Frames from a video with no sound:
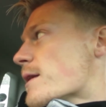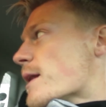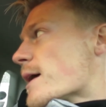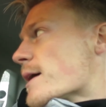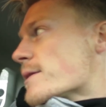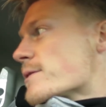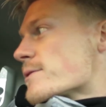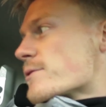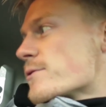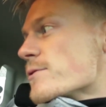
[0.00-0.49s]

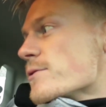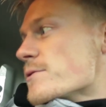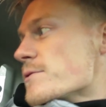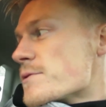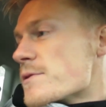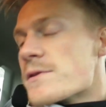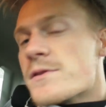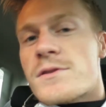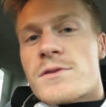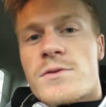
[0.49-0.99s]
Land
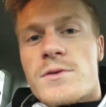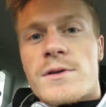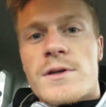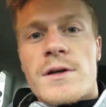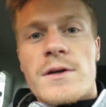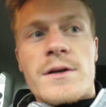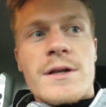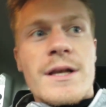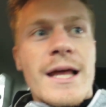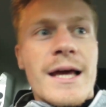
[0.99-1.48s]
Cruisers,
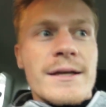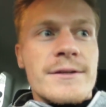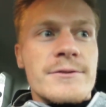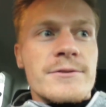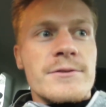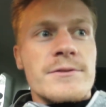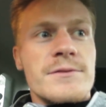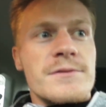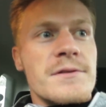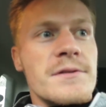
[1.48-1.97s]
Toyota Land
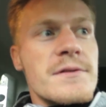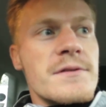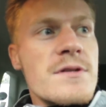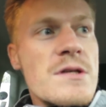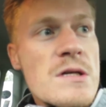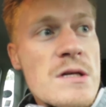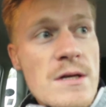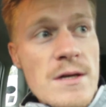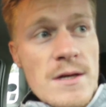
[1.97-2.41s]
Cruisers.